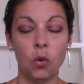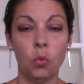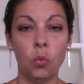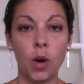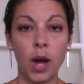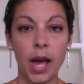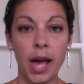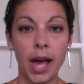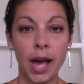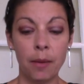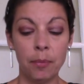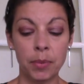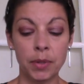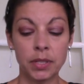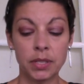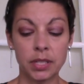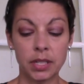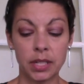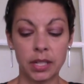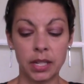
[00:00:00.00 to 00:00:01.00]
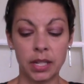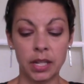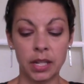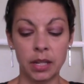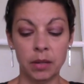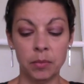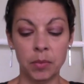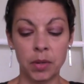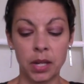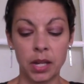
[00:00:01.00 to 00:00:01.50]
What happened to
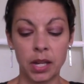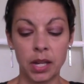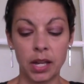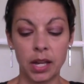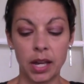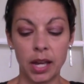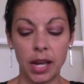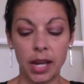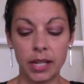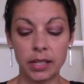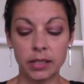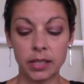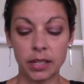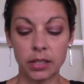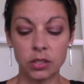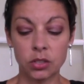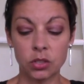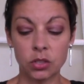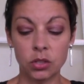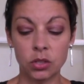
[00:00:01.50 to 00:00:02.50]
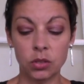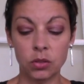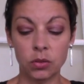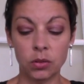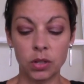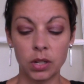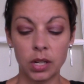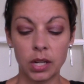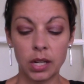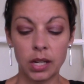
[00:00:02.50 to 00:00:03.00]
him at Dachau
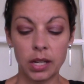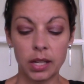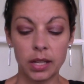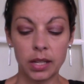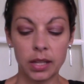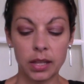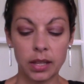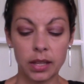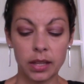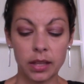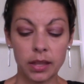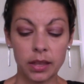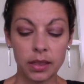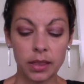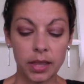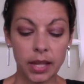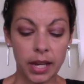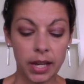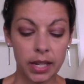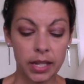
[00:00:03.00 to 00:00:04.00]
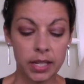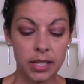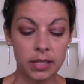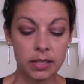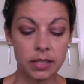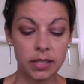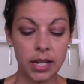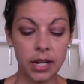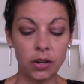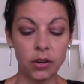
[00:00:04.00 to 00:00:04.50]
that
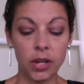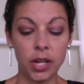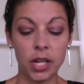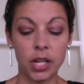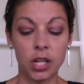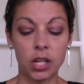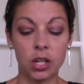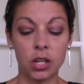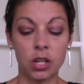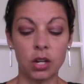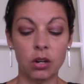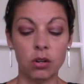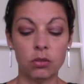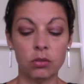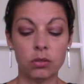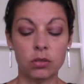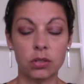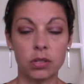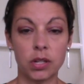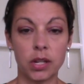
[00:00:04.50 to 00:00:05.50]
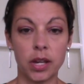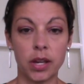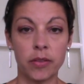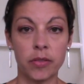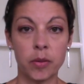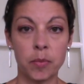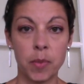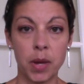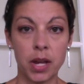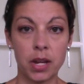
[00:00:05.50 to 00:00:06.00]
he's now a ghost of
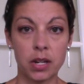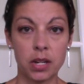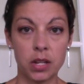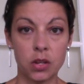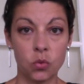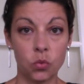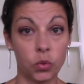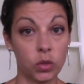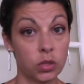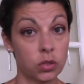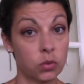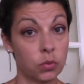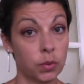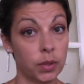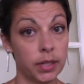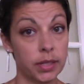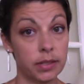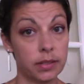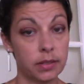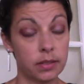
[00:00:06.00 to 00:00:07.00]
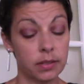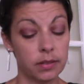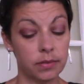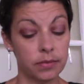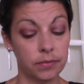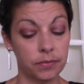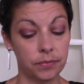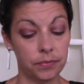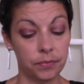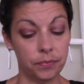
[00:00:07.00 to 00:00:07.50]
the man he once was?
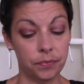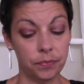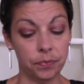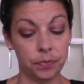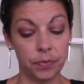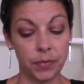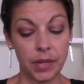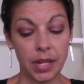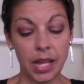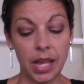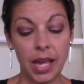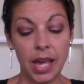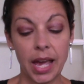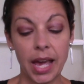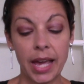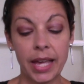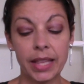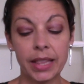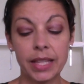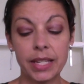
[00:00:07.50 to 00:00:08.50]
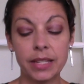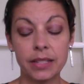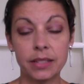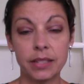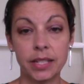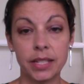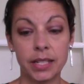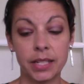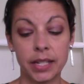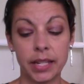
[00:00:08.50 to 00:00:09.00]
At least
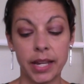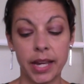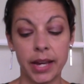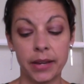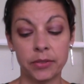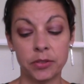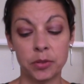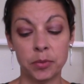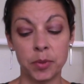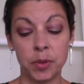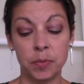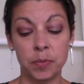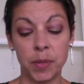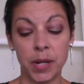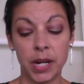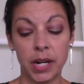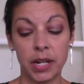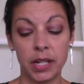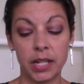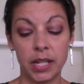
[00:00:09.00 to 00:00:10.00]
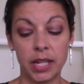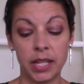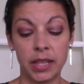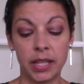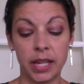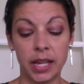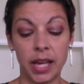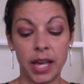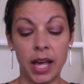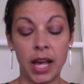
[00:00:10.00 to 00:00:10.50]
he didn't have to be buried in
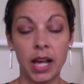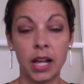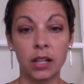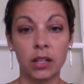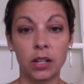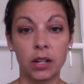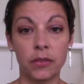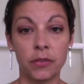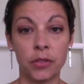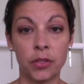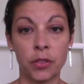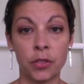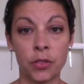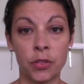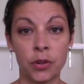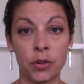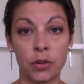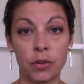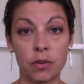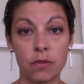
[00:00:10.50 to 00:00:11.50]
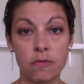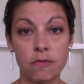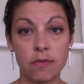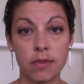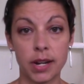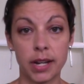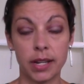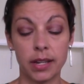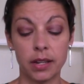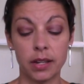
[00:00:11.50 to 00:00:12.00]
the hell of the Third
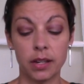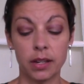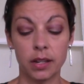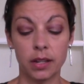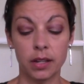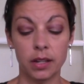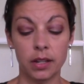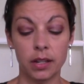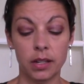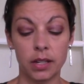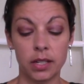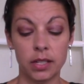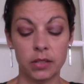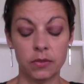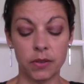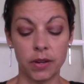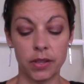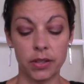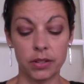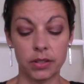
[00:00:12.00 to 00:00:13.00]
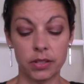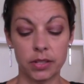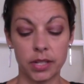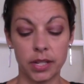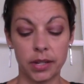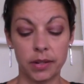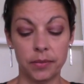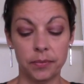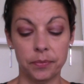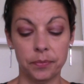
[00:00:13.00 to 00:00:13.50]
Reich, his father
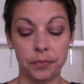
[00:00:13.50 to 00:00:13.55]
said.